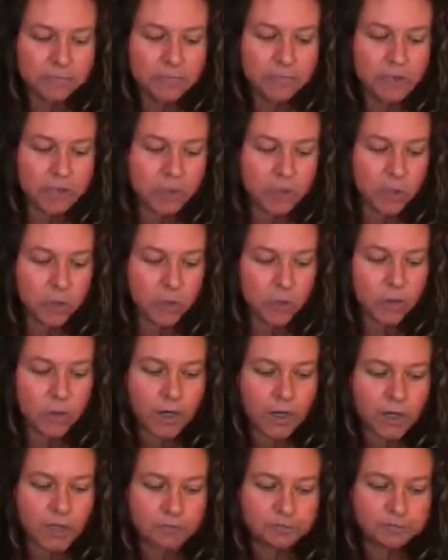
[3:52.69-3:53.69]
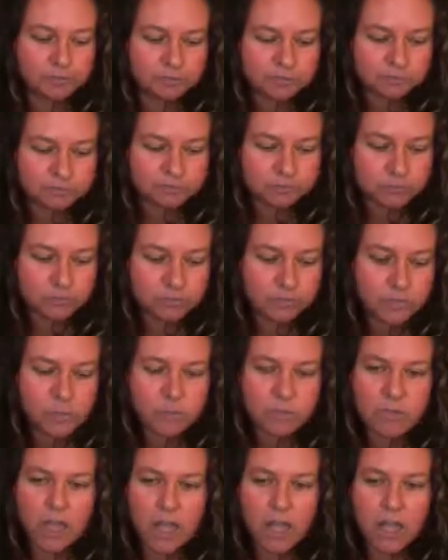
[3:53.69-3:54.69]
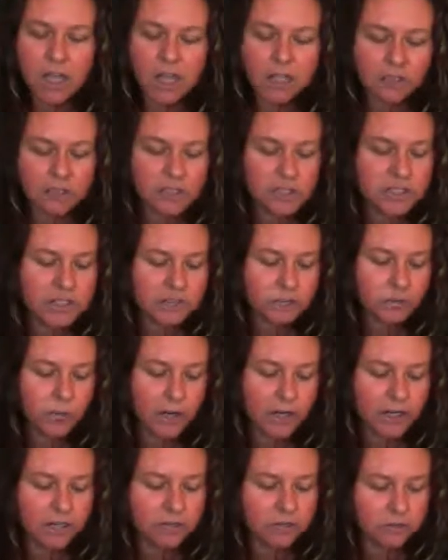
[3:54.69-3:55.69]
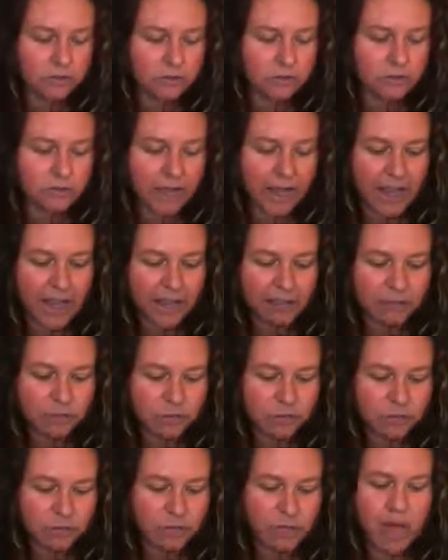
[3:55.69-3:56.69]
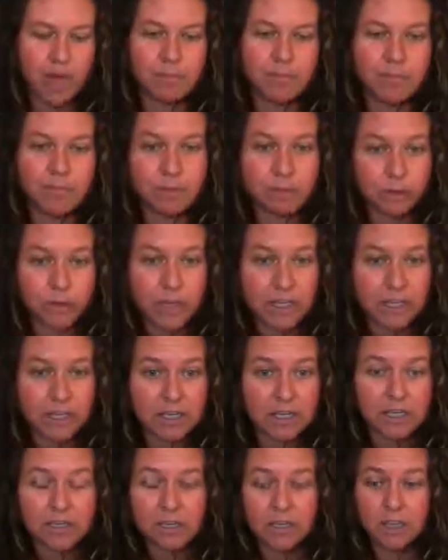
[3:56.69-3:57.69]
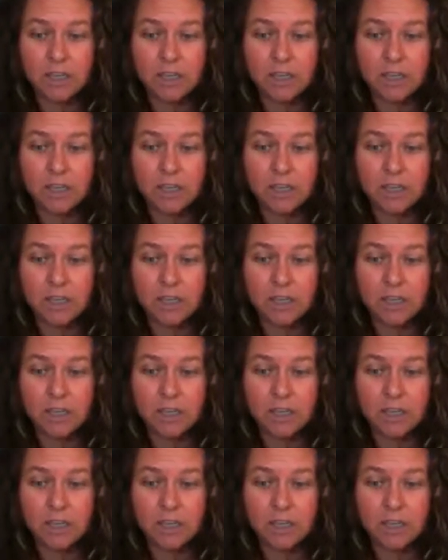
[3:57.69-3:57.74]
So just wanted to have you drop a 3